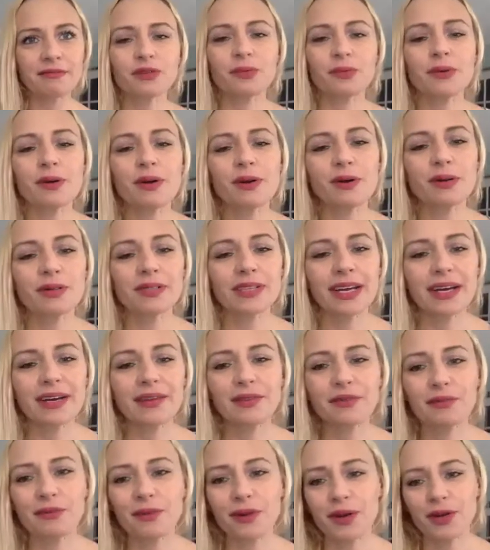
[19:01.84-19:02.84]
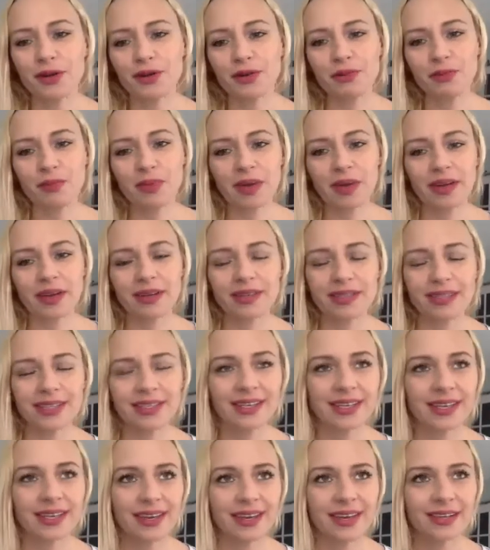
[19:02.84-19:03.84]
will hold down the road, but
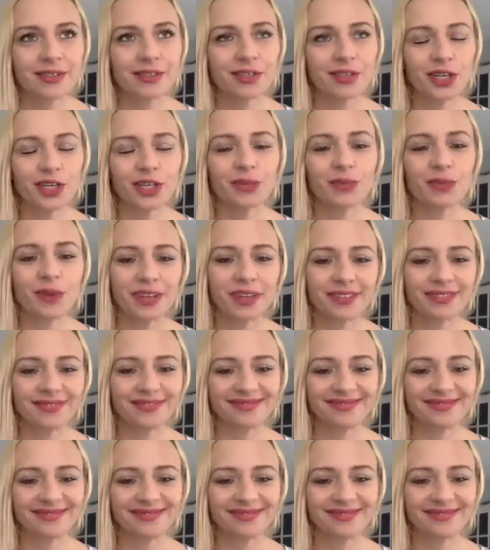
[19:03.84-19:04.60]
it's a good one.